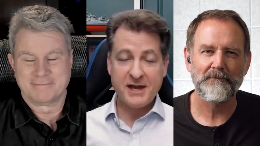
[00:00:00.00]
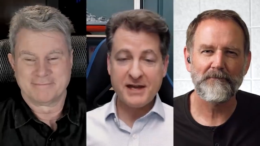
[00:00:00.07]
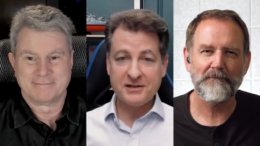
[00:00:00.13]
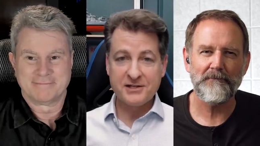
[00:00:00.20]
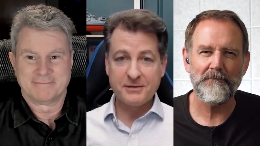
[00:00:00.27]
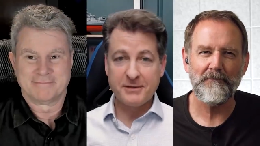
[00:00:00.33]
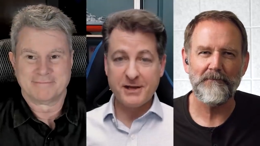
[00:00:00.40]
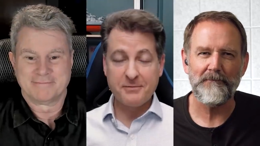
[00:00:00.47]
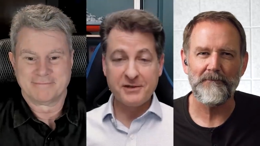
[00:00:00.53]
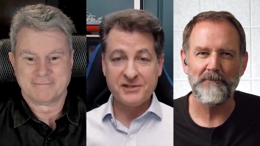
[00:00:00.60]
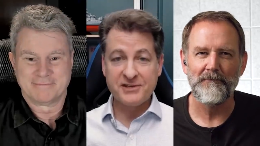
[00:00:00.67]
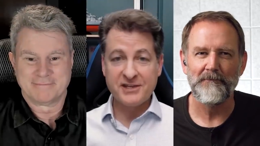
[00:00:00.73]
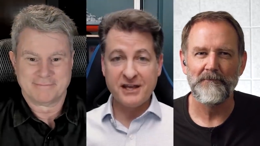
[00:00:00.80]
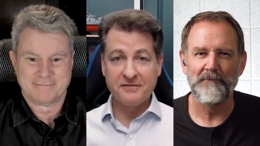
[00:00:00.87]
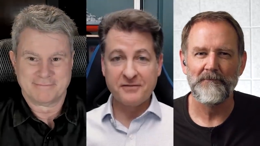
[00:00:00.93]
Speaker 1: back to something I've
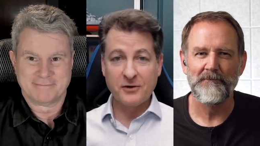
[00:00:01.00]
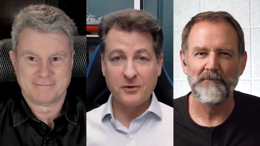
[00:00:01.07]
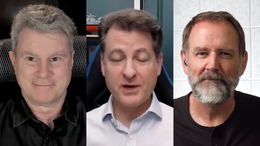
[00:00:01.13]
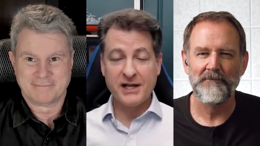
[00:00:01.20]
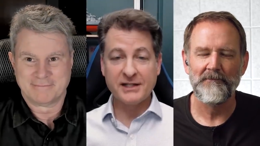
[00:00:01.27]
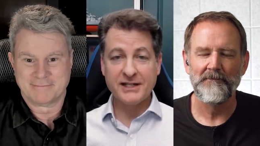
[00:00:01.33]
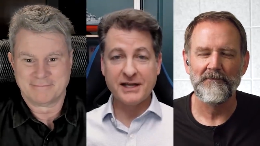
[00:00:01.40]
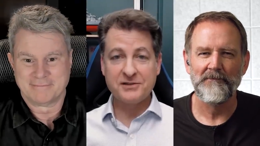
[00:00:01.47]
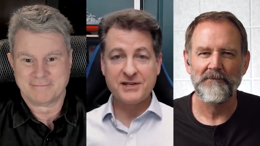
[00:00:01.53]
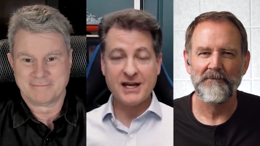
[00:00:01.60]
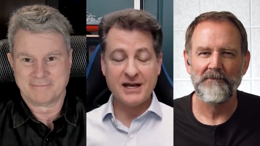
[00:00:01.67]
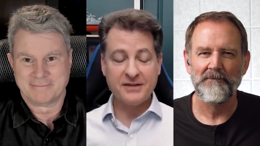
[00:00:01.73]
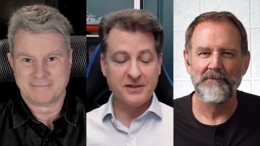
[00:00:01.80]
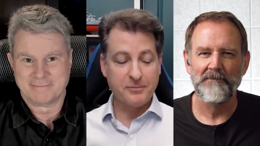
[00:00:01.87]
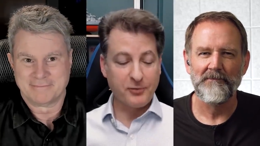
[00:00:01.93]
been saying for a while now,
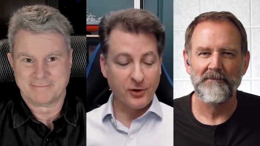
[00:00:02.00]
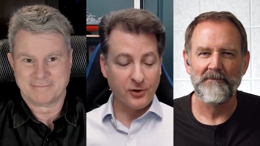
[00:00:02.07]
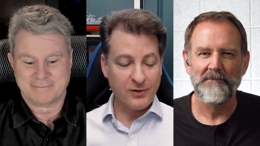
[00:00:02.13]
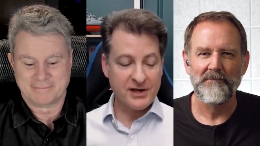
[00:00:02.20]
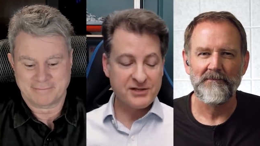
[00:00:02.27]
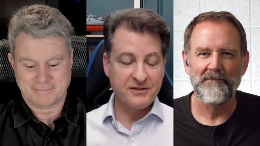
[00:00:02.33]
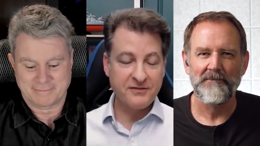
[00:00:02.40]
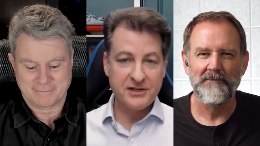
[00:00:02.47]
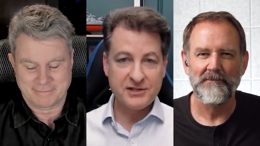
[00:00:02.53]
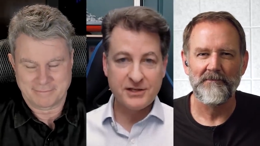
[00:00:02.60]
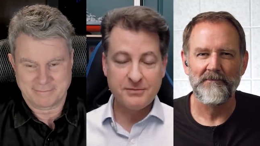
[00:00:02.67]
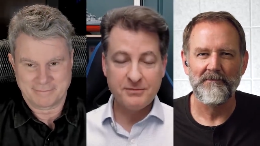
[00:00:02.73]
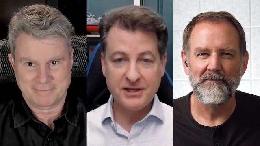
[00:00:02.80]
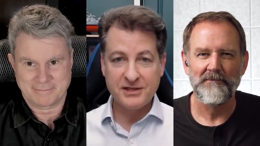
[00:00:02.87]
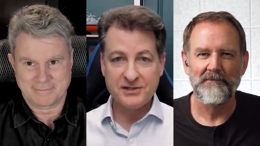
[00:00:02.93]
Scott. The
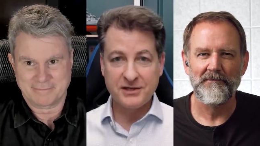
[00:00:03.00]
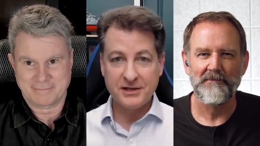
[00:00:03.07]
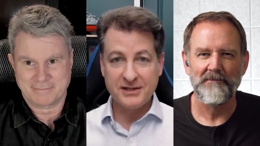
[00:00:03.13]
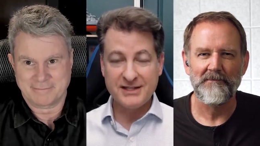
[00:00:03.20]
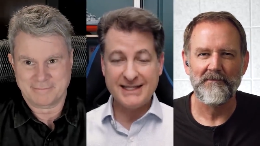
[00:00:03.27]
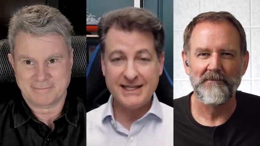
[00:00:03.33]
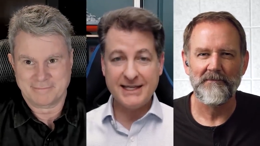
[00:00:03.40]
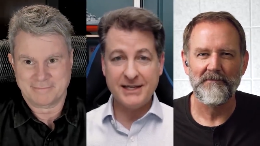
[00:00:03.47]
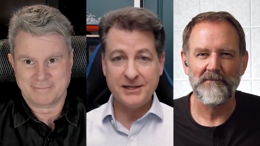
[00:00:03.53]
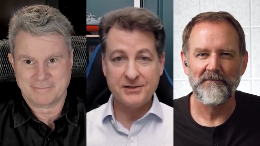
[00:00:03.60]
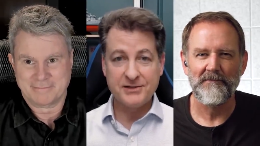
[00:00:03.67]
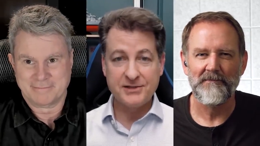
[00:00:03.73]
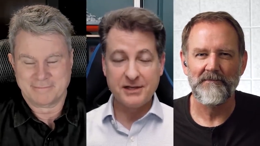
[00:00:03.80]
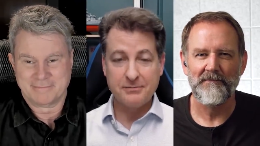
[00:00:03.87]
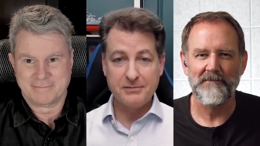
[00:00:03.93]
progressivism is a
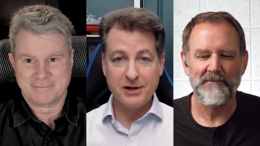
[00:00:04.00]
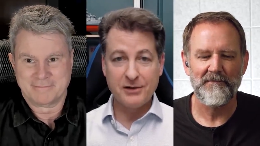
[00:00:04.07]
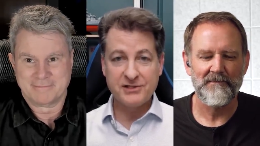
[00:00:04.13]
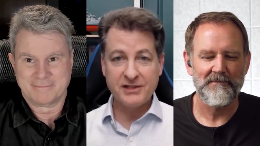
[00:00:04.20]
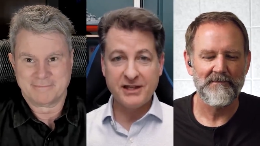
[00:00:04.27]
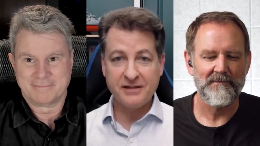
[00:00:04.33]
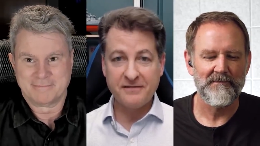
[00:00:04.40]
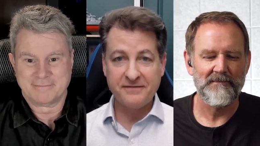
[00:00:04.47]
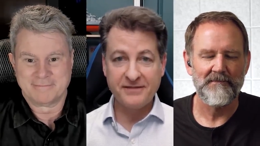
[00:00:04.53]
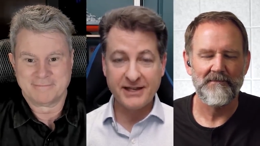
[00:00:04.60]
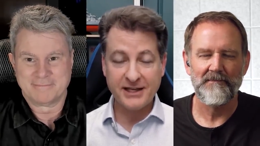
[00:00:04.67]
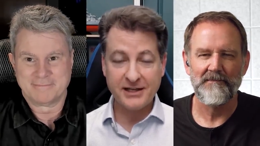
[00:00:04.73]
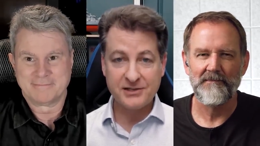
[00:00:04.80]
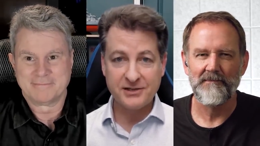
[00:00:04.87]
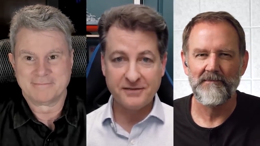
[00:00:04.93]
disease that mostly
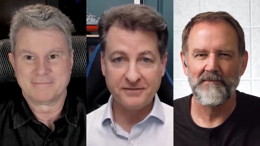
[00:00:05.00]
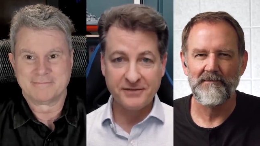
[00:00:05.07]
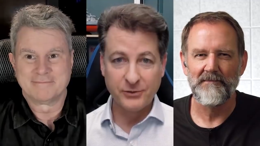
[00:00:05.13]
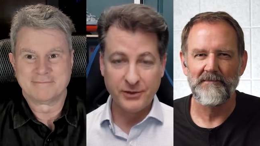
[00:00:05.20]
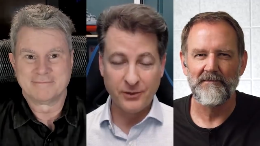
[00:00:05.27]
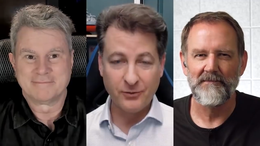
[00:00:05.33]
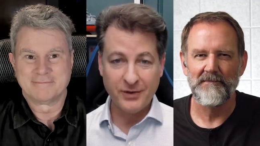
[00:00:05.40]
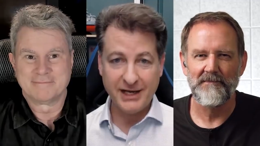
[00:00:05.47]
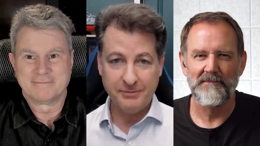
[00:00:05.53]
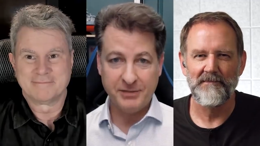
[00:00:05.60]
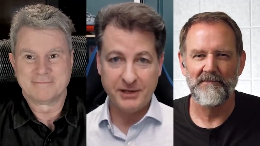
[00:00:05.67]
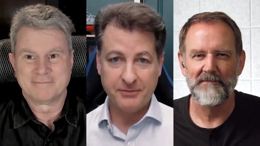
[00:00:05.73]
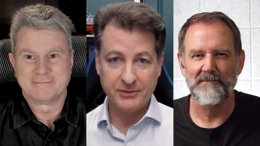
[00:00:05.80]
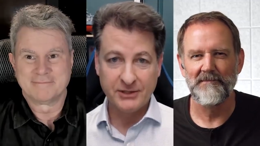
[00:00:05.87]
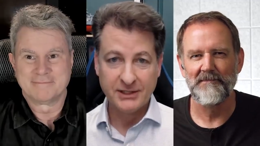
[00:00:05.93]
afflicts affluent
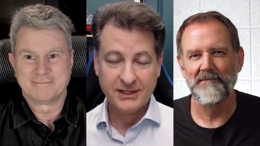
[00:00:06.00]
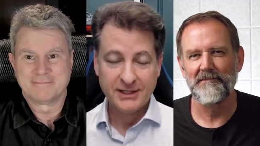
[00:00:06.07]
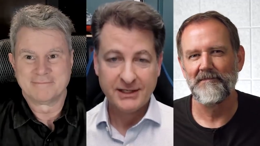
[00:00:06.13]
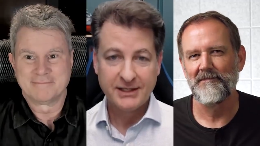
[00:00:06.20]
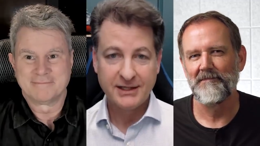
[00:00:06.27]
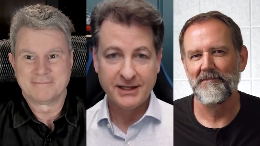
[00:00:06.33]
white people.